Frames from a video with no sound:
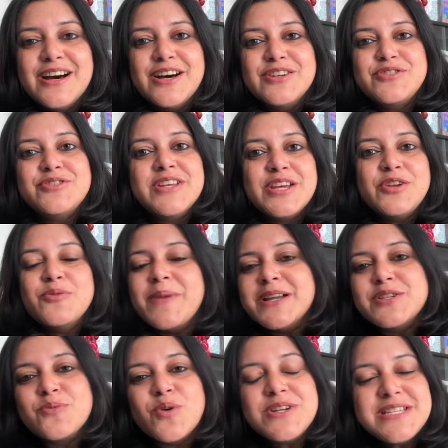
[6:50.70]
today, no
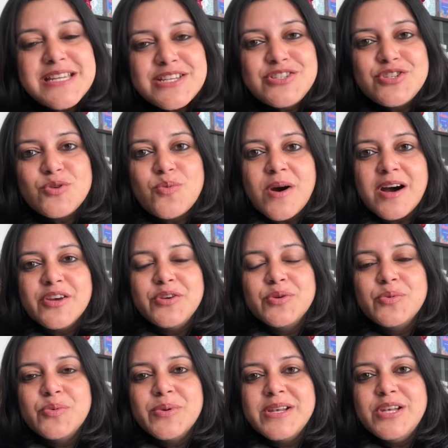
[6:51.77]
matter what age you are, you
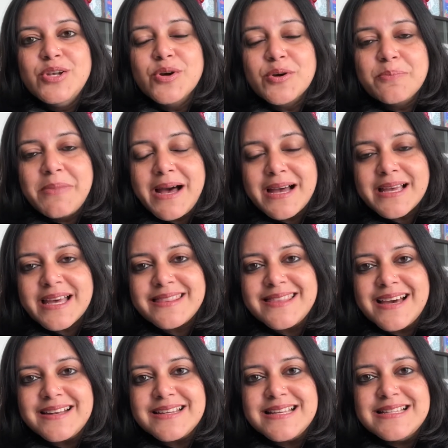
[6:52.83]
will look back at
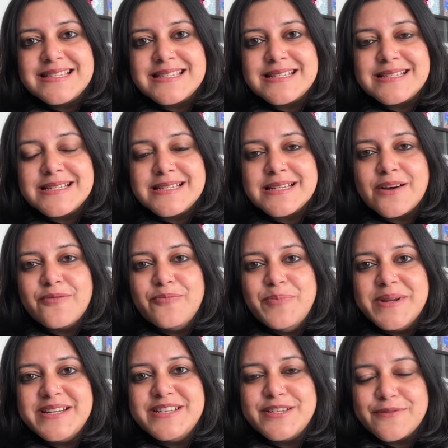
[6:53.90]
that incident a
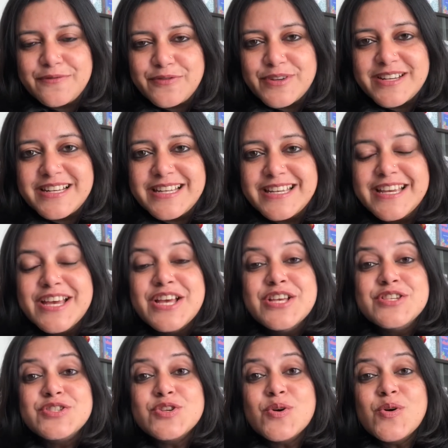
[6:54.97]
bit differently.
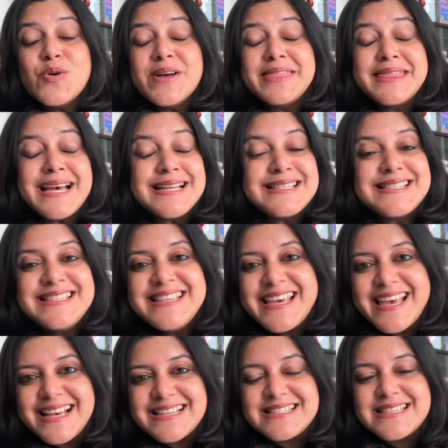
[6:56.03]
So that's the
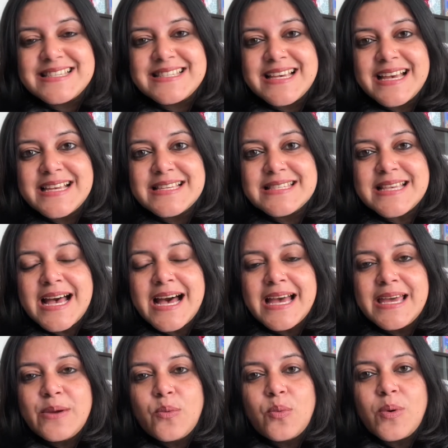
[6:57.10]
exercise.
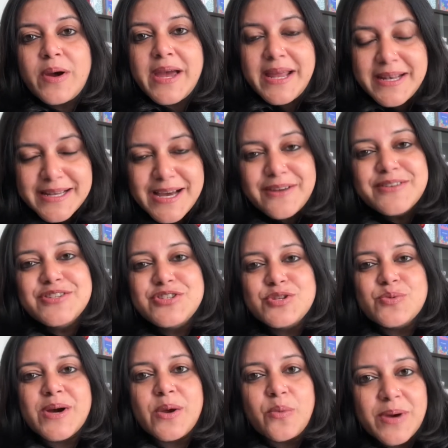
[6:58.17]
I encourage
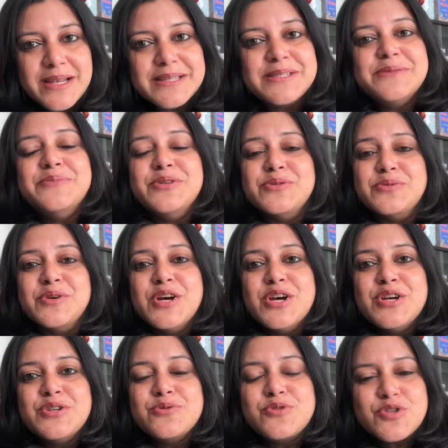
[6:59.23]
you, I welcome you
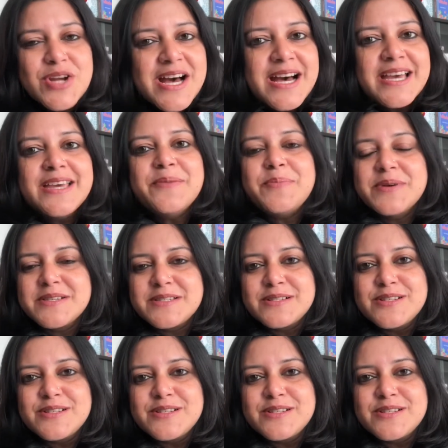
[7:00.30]
to try personal